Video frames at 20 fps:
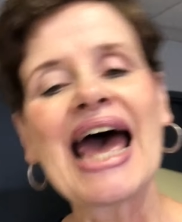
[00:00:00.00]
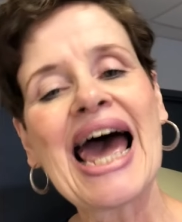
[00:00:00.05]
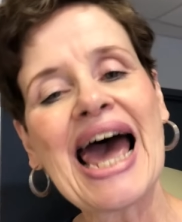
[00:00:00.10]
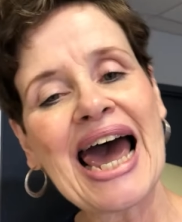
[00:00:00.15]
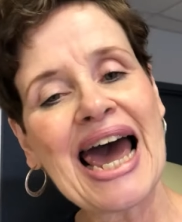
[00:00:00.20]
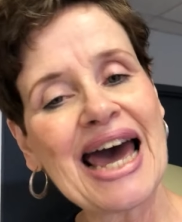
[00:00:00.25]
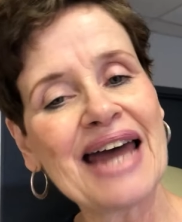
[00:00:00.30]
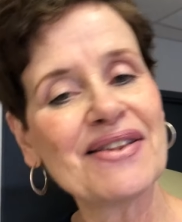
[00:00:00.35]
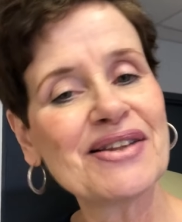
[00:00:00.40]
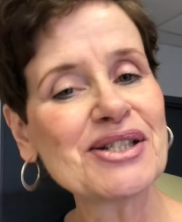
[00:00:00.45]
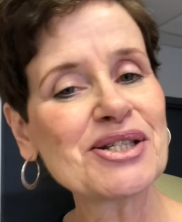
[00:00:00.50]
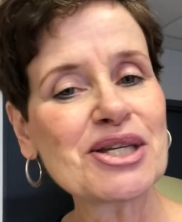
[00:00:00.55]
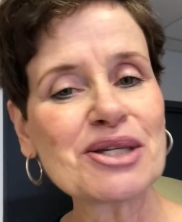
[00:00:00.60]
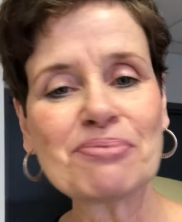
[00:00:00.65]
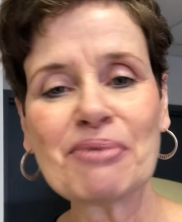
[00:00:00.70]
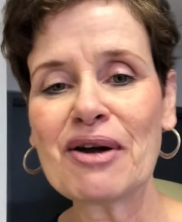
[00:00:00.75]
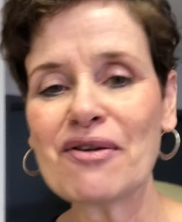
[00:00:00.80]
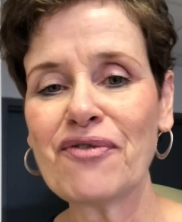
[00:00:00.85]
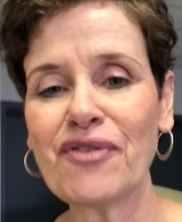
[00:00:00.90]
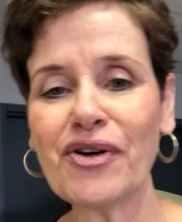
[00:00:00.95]
And this is
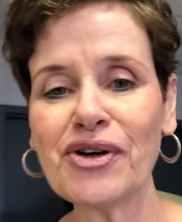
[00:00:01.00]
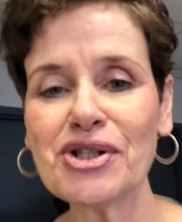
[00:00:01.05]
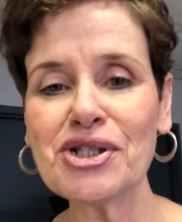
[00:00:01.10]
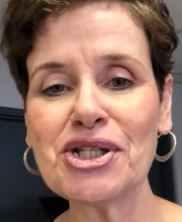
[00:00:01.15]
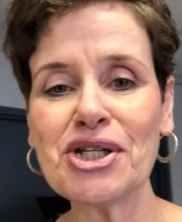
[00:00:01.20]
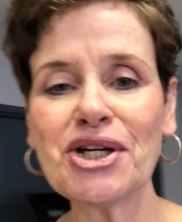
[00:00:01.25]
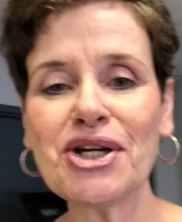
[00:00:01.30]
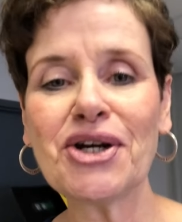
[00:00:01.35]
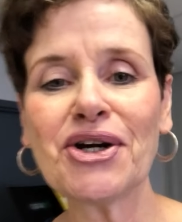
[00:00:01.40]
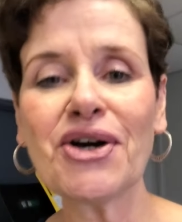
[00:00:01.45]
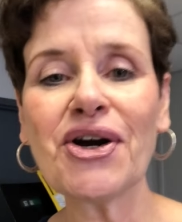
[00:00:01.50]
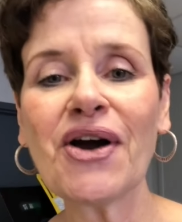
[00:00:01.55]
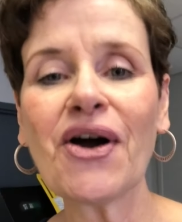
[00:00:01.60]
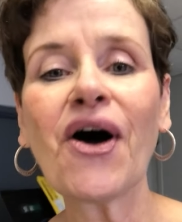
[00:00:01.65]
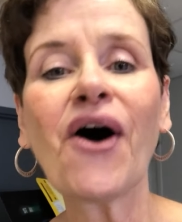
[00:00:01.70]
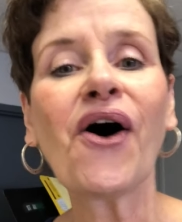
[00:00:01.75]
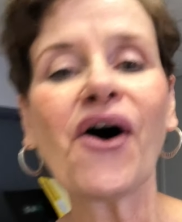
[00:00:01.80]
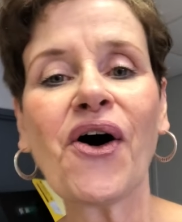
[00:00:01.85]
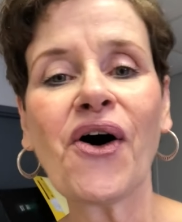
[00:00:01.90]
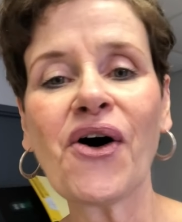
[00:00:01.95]
my first year
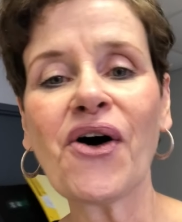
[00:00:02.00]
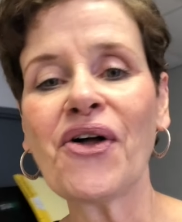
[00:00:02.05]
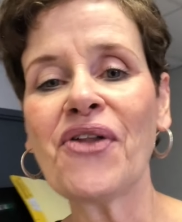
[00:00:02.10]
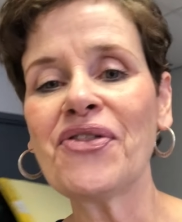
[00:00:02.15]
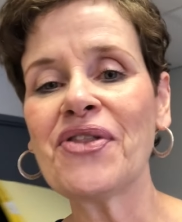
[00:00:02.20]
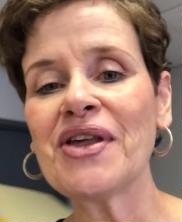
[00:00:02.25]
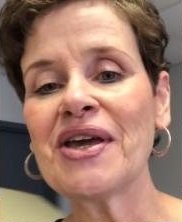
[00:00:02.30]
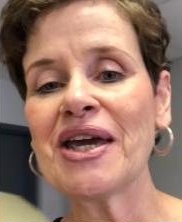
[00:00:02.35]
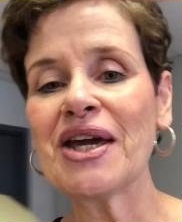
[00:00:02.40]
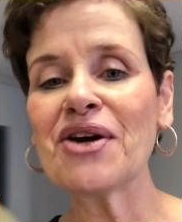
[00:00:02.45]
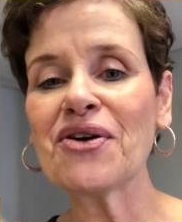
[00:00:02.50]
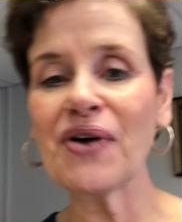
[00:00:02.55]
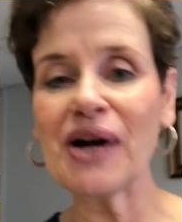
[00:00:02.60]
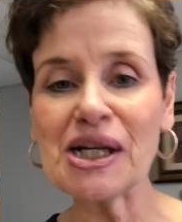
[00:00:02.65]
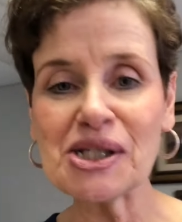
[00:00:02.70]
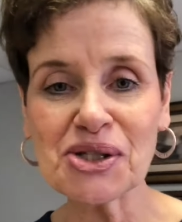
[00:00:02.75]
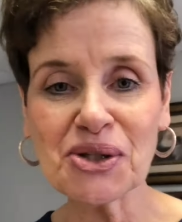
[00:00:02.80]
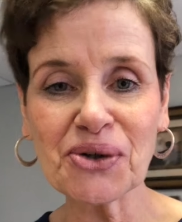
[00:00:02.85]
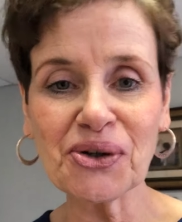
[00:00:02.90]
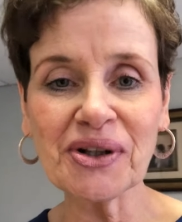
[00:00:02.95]
on the
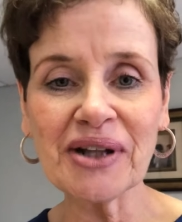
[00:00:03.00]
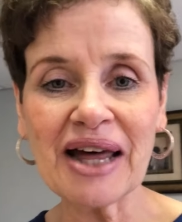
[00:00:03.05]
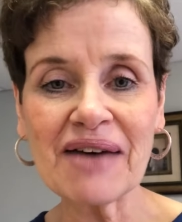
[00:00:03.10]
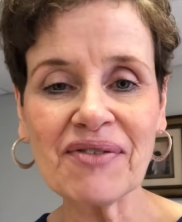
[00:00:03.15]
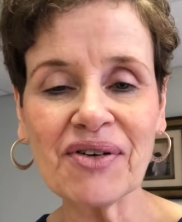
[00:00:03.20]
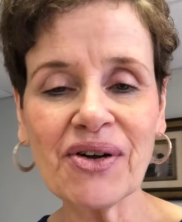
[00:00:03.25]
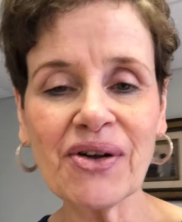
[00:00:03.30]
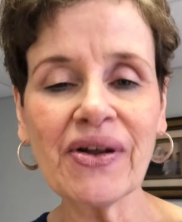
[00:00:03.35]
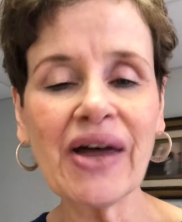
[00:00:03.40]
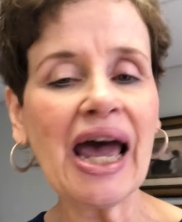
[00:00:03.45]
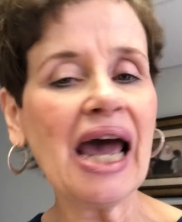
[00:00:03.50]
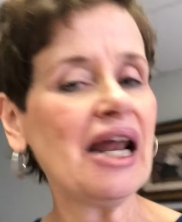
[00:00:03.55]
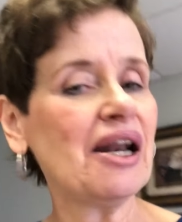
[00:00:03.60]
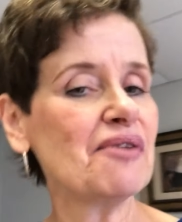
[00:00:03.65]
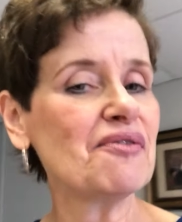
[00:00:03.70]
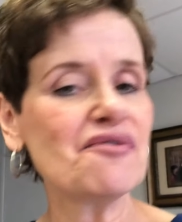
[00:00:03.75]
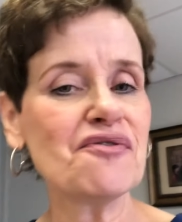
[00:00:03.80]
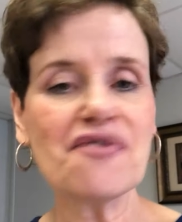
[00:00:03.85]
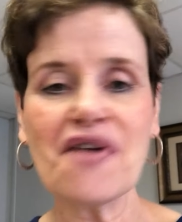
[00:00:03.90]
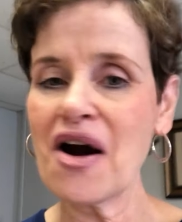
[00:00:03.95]
grade school level, and
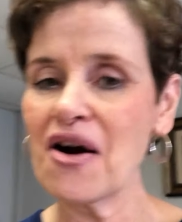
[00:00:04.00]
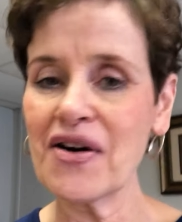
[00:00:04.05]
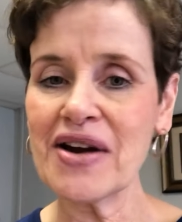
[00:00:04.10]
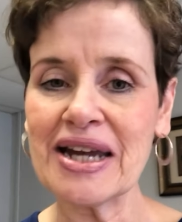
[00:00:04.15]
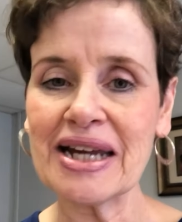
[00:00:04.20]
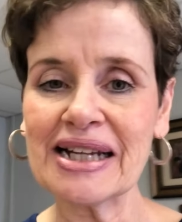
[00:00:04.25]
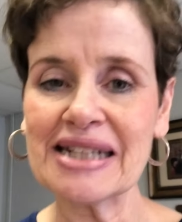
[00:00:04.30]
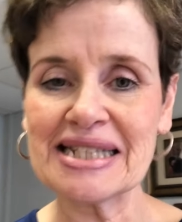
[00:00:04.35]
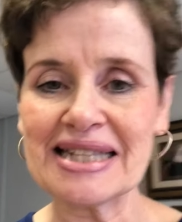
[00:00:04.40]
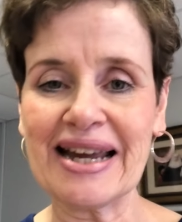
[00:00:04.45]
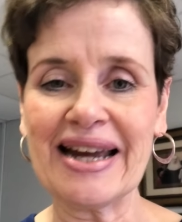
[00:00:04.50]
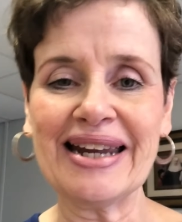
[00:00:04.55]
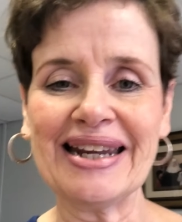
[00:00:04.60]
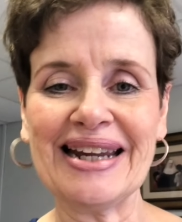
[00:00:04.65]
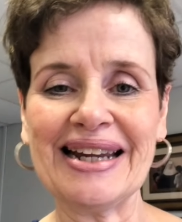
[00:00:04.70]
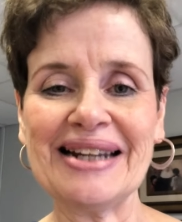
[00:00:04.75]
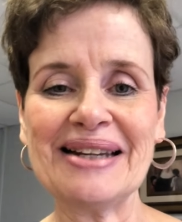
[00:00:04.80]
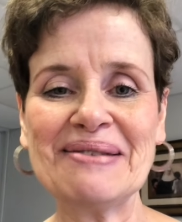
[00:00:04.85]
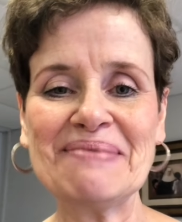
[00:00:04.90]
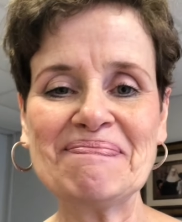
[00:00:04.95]
I'm very
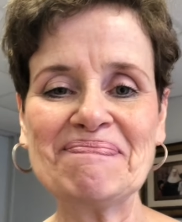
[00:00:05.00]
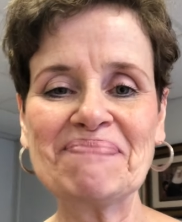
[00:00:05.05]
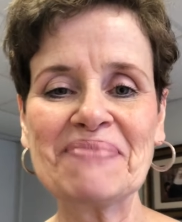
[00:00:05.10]
excited.